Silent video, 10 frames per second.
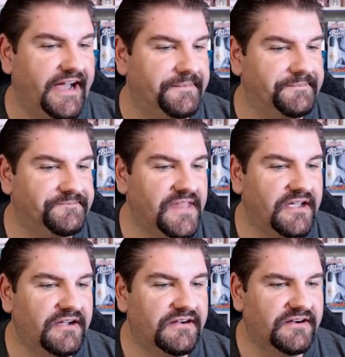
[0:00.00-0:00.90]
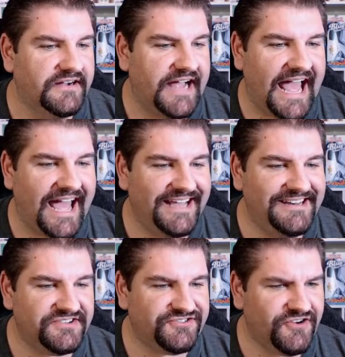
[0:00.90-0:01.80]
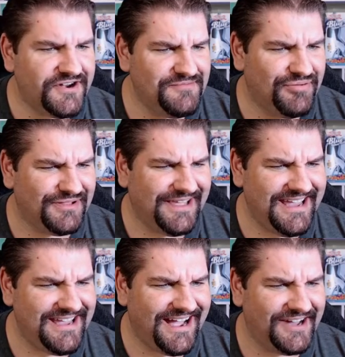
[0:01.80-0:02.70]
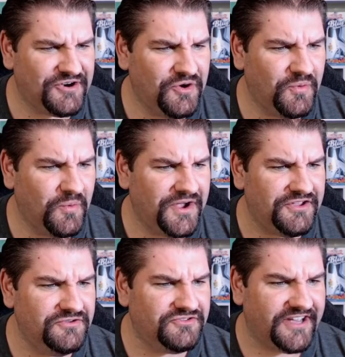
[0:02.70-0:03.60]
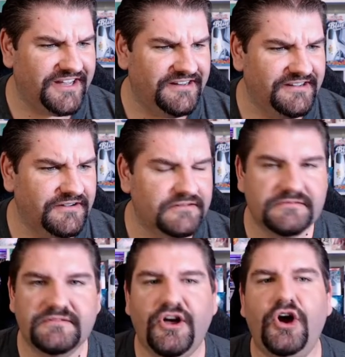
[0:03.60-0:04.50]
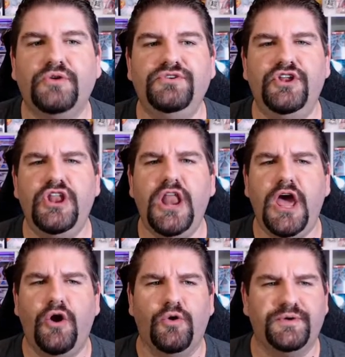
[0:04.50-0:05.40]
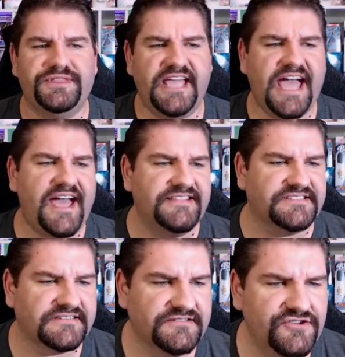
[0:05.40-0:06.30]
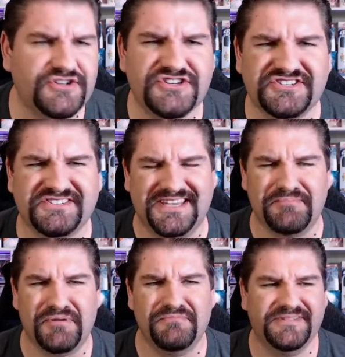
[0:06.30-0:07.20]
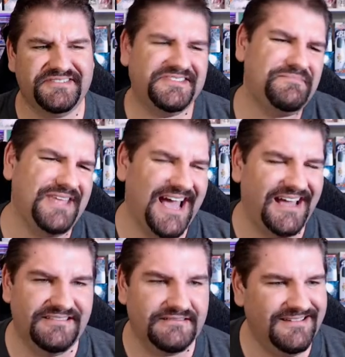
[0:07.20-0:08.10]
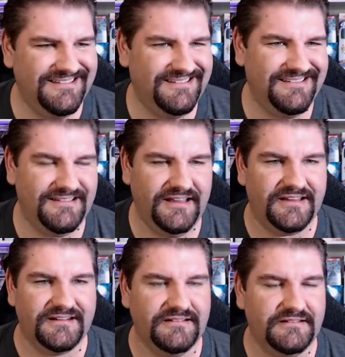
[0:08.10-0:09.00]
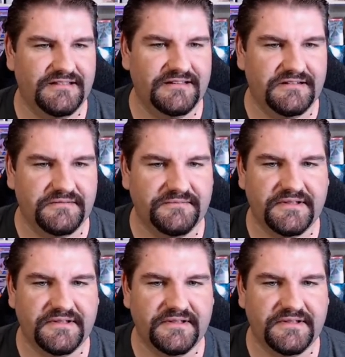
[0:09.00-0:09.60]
yeah. Ad, started, playing. I, don't know what, what you said. said. Oh, oh, no! With, with the ads, ads. You, you, can just skip, skip them. Skip, the ad. ad. Uh, yeah.